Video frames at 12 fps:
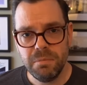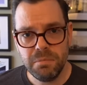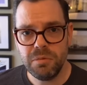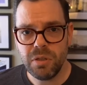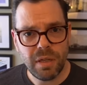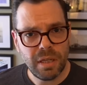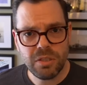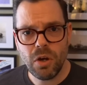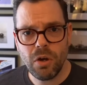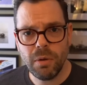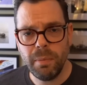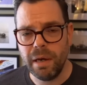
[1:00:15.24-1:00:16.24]
So let's
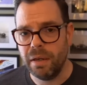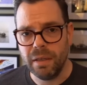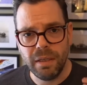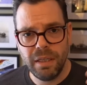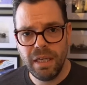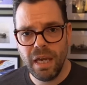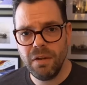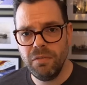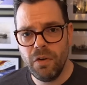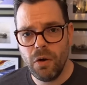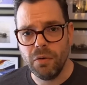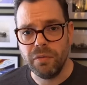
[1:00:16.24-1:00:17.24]
talk about it. Get
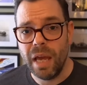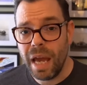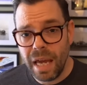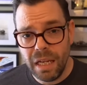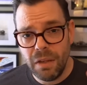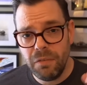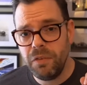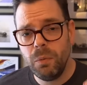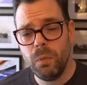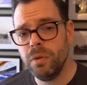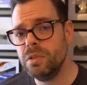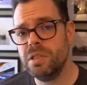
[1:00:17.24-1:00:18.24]
involved. And if you
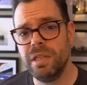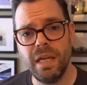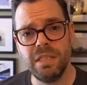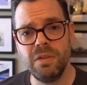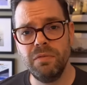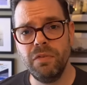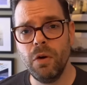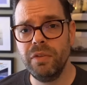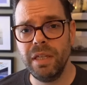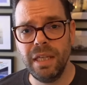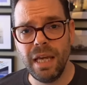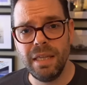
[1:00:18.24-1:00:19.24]
want to get involved
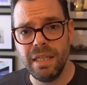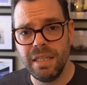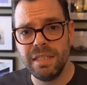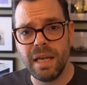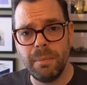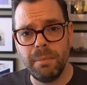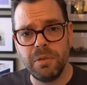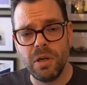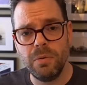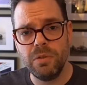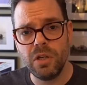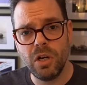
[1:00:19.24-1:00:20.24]
and get these
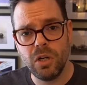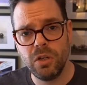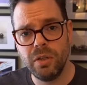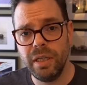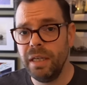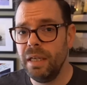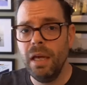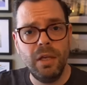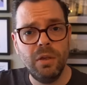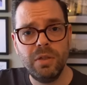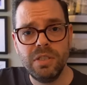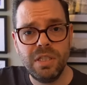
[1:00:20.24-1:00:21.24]
episodes early,
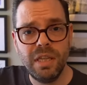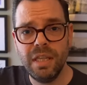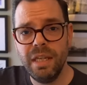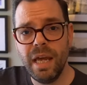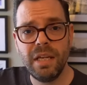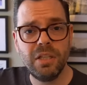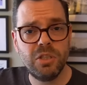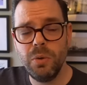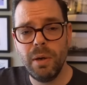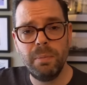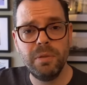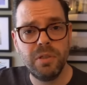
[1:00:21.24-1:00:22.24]
you can see the next two
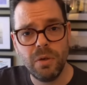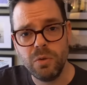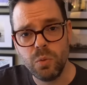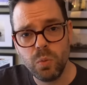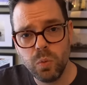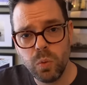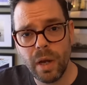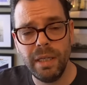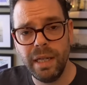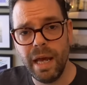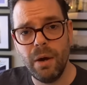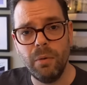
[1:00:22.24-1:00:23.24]
episodes right
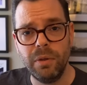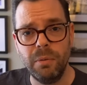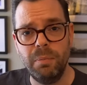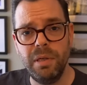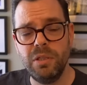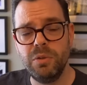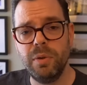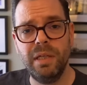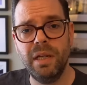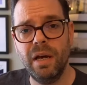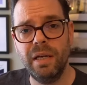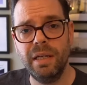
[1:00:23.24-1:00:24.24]
now on the B
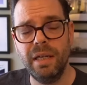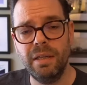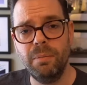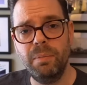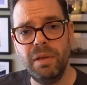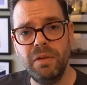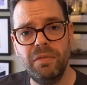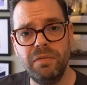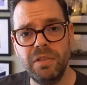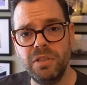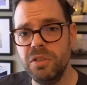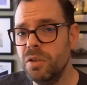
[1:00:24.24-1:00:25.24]
twenty-nine and the B
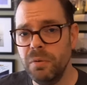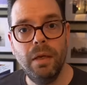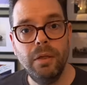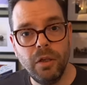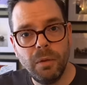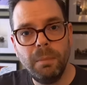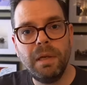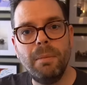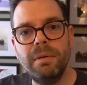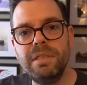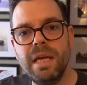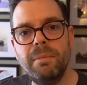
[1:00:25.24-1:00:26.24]
fifty-two. You can
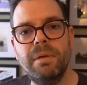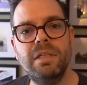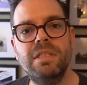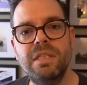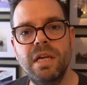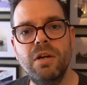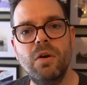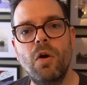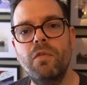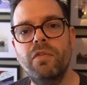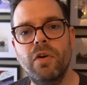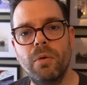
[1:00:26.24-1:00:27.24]
become a Damcaster
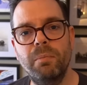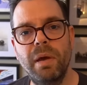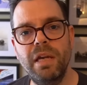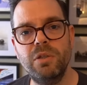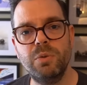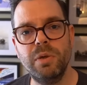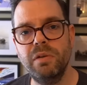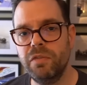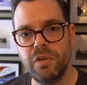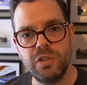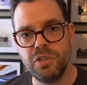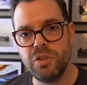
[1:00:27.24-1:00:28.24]
over on Patreon
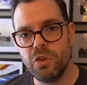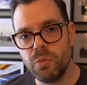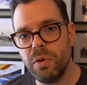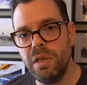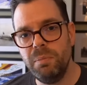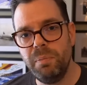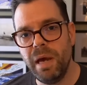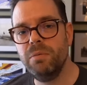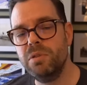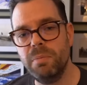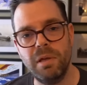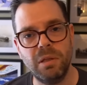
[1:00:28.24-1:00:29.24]
for just three
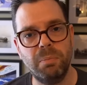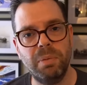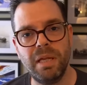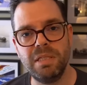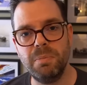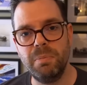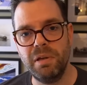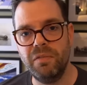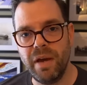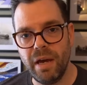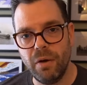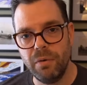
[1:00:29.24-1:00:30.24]
pounds a month, plus a bit of
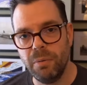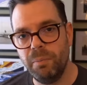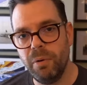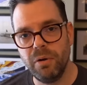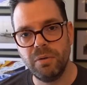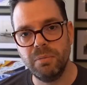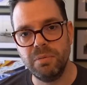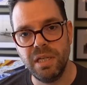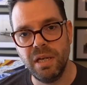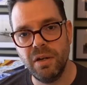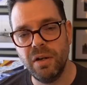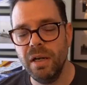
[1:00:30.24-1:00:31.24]
V A T on the bottom
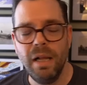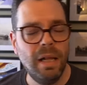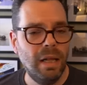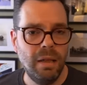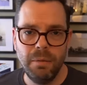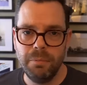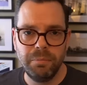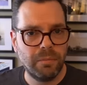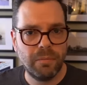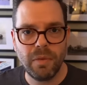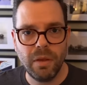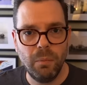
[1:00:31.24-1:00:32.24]
tier.
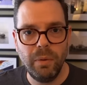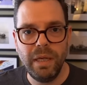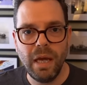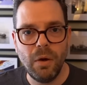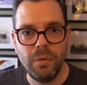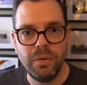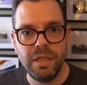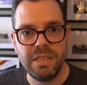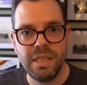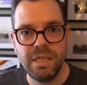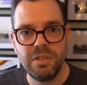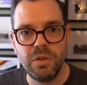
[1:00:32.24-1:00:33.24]
We get all these
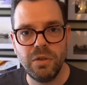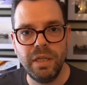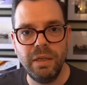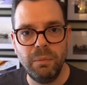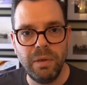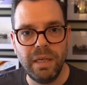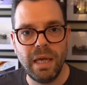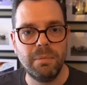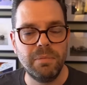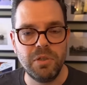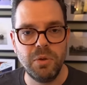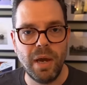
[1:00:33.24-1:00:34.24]
things early. We get
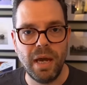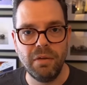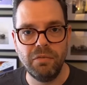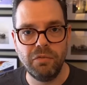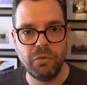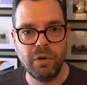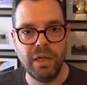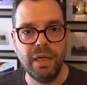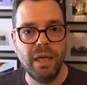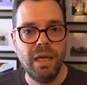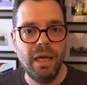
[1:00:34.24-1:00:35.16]
them to you ad-free.